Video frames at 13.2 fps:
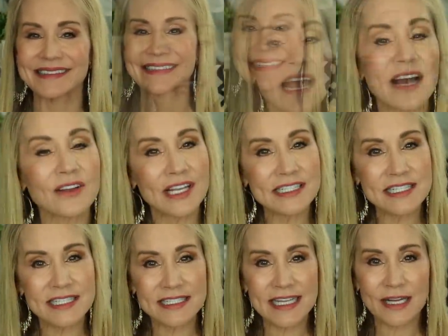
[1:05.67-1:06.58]
Now let's
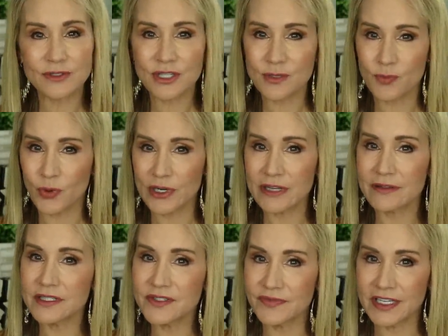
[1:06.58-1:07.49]
get down to the point of
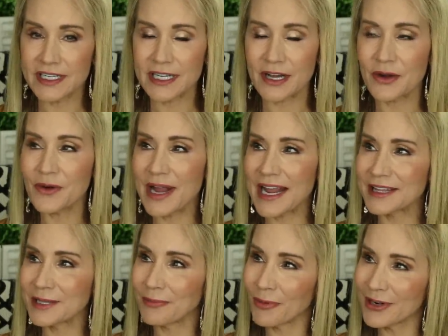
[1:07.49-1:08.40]
this video. And
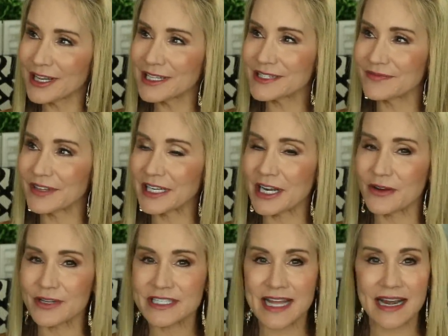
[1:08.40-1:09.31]
the point of this video
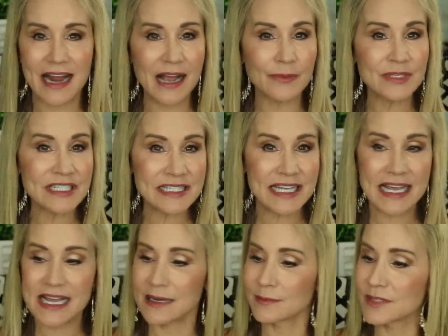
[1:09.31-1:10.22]
is that I was
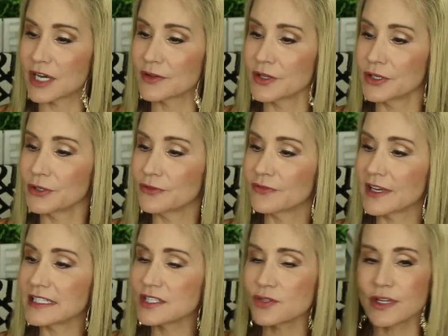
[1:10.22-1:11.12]
scammed on the
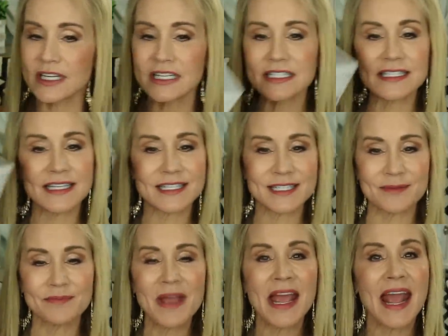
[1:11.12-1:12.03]
NuFace Trinity
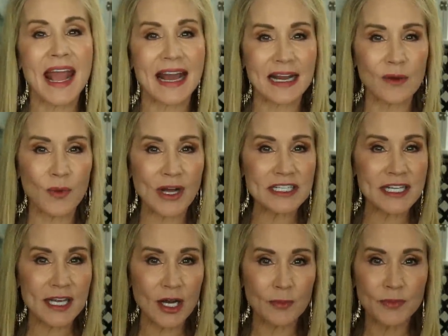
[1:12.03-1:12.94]
system and I want to
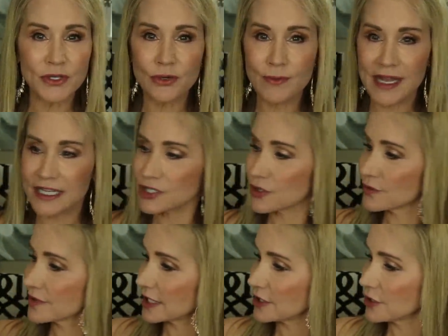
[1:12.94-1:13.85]
help you make sure
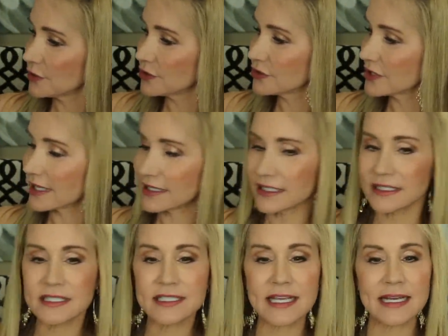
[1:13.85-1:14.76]
that you do not get
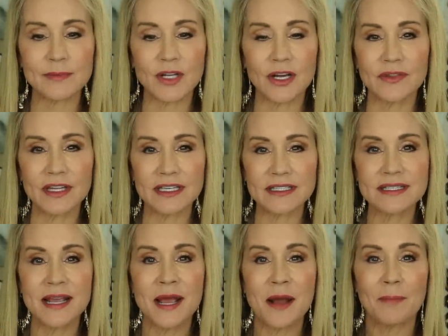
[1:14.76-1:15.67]
scammed on this.
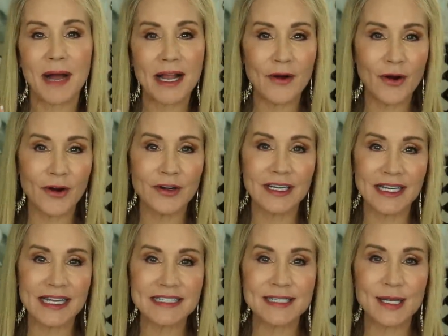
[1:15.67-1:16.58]
My hard
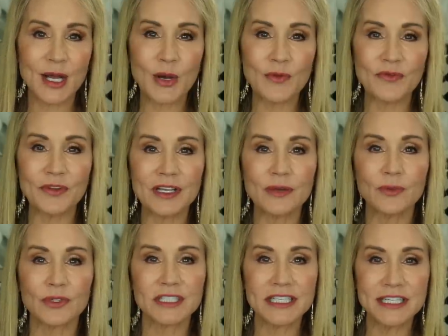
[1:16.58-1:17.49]
lesson hopefully
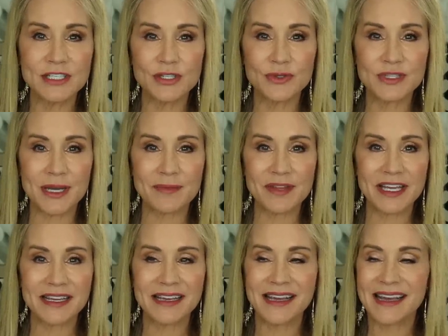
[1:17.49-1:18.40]
will teach you
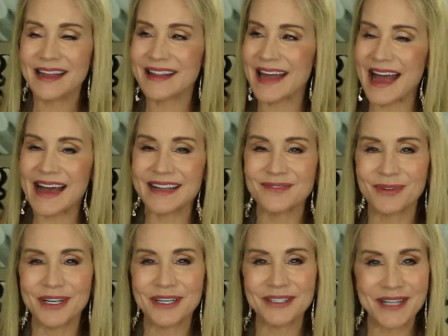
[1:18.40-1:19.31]
something that
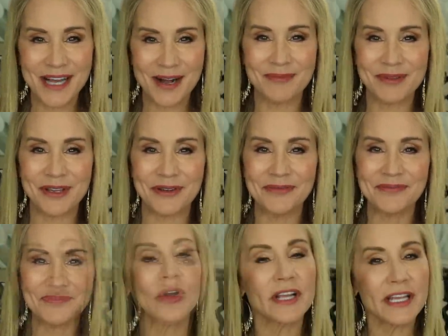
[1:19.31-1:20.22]
will help you.
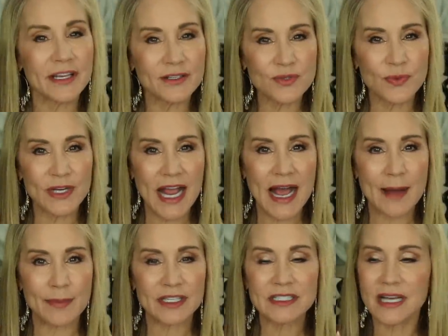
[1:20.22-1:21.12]
Well, here's what
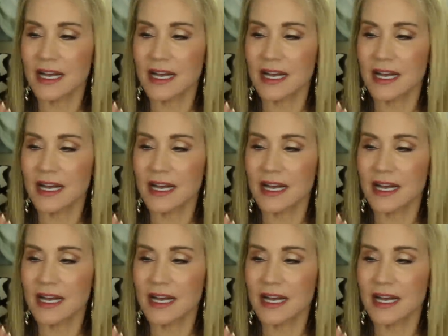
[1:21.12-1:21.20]
happened.